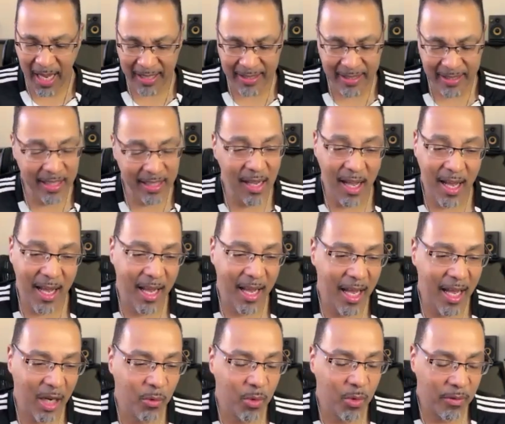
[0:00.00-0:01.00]
I said, God,
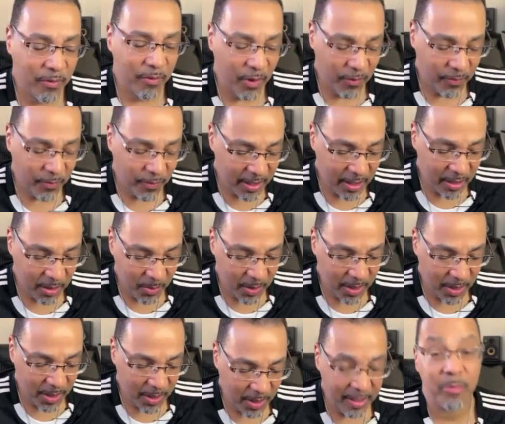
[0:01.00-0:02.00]
I don't want to vote for either
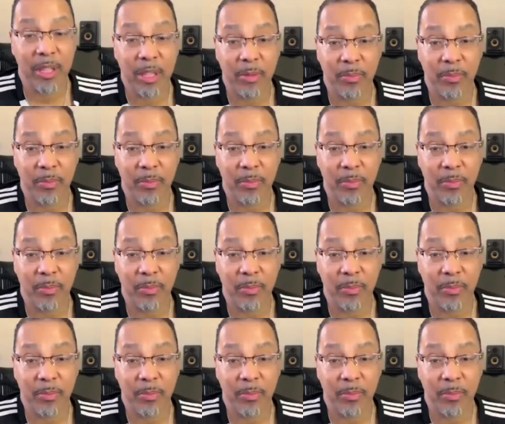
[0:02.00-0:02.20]
one of these